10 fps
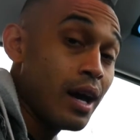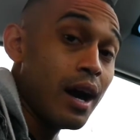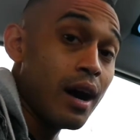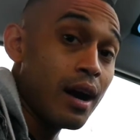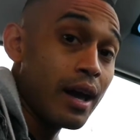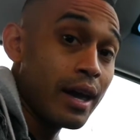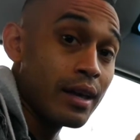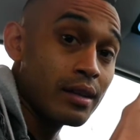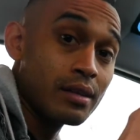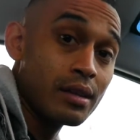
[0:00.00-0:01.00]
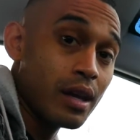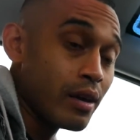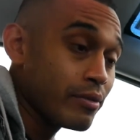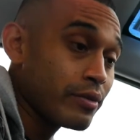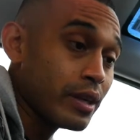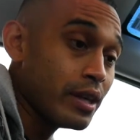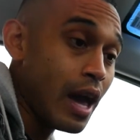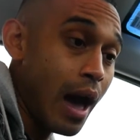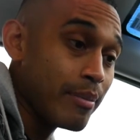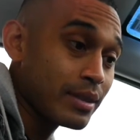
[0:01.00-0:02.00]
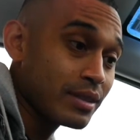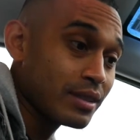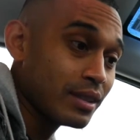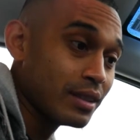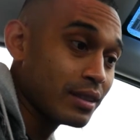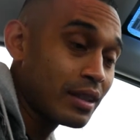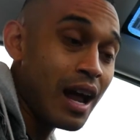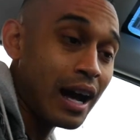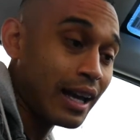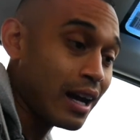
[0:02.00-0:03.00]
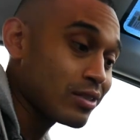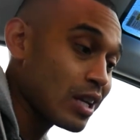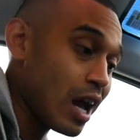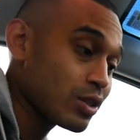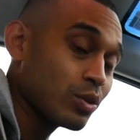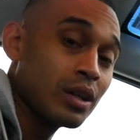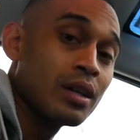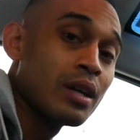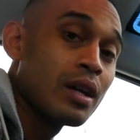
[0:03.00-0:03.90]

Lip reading: and if he happens to knock out Joshua